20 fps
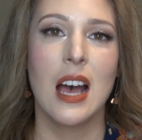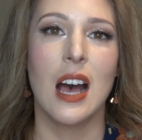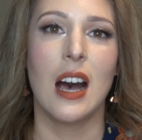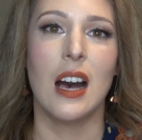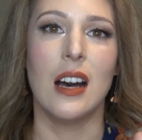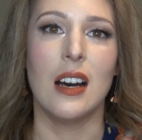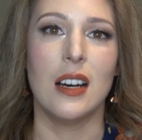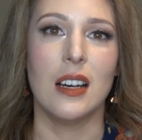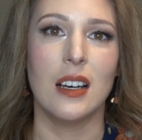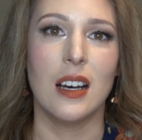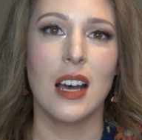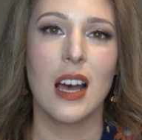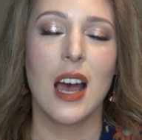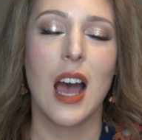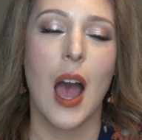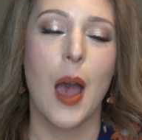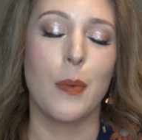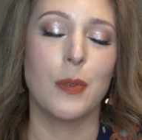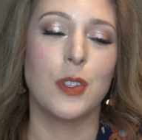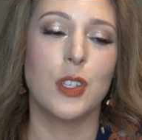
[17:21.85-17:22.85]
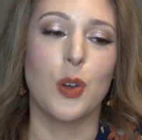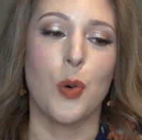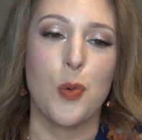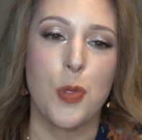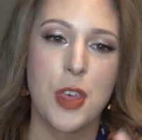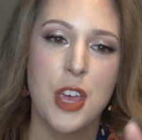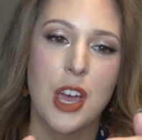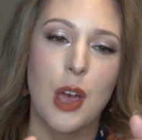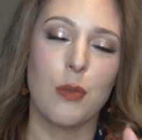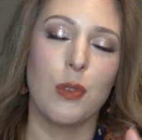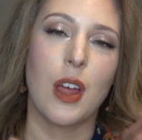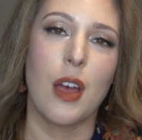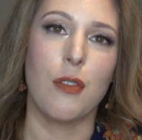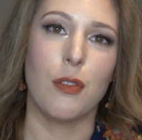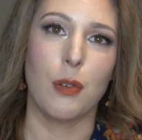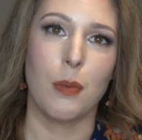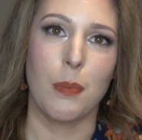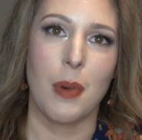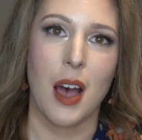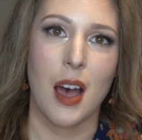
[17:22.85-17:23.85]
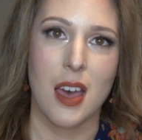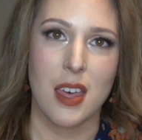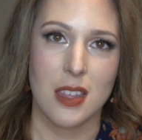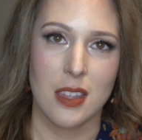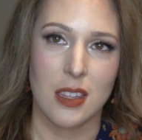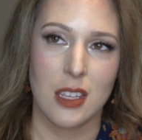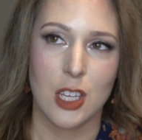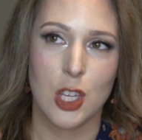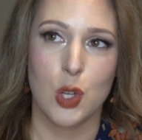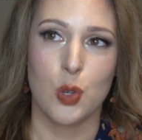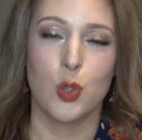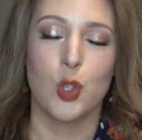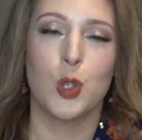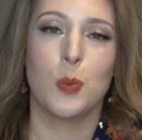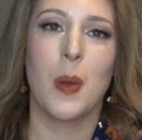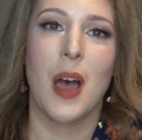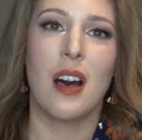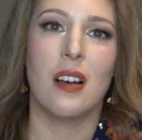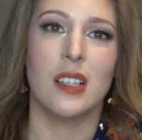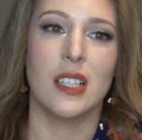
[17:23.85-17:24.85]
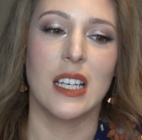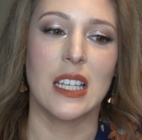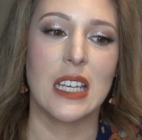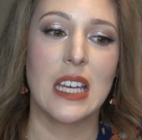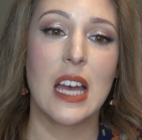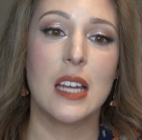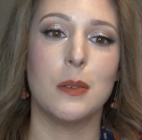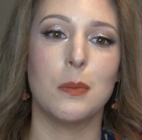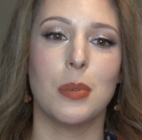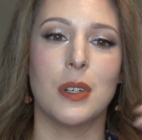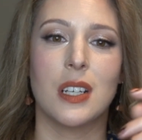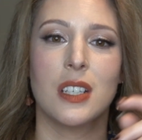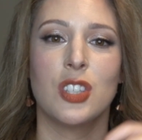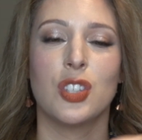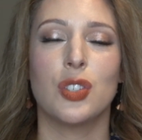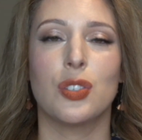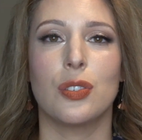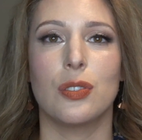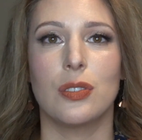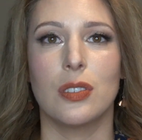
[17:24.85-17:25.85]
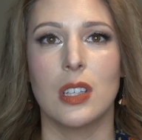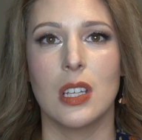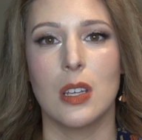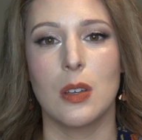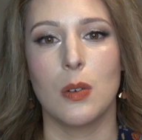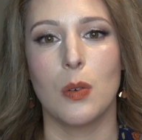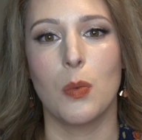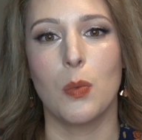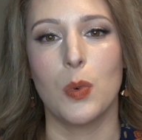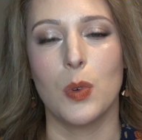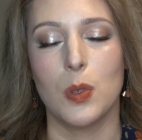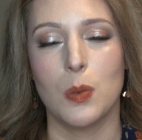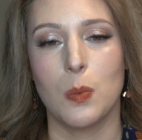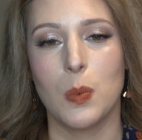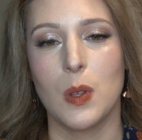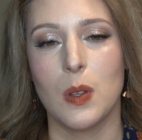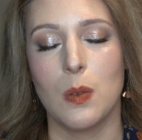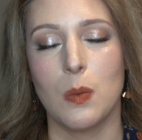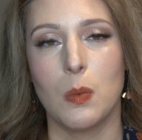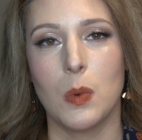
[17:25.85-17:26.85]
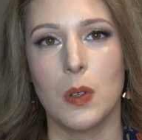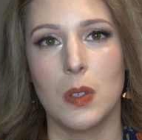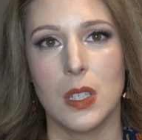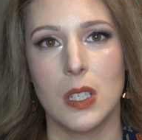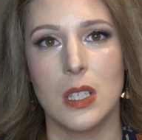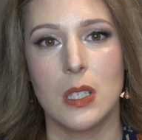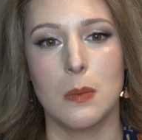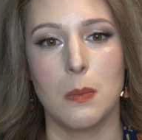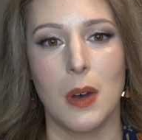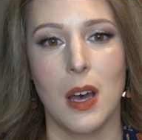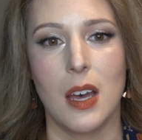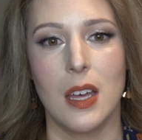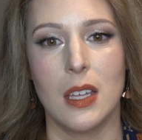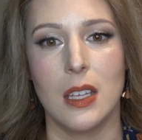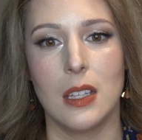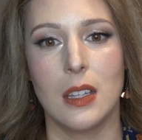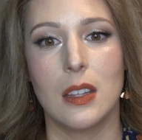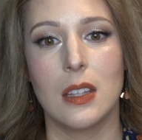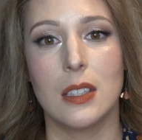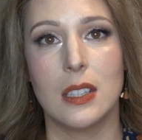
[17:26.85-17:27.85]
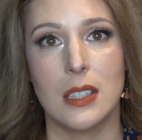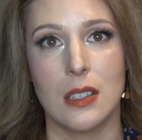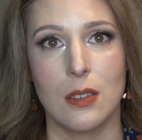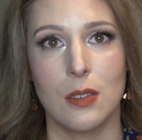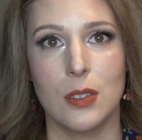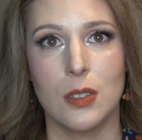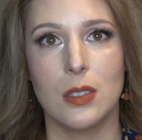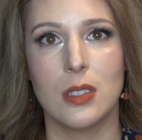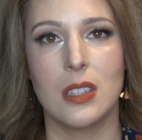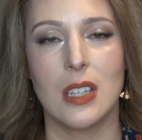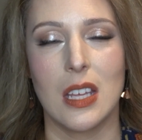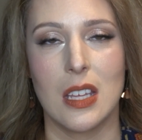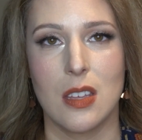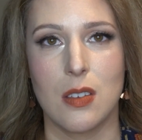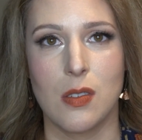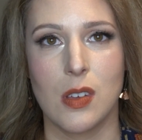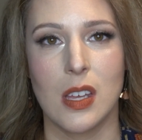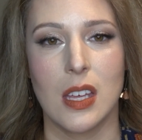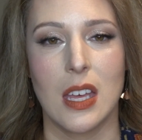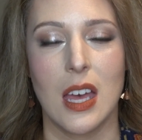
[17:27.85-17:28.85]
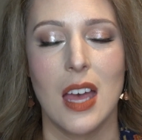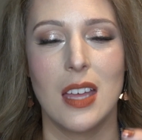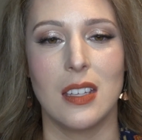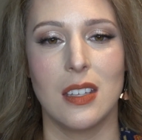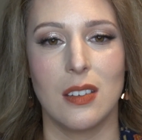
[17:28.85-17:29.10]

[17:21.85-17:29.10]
I don't think I would ever buy the huge palette again, but I certainly would be willing to buy the singles that you can get.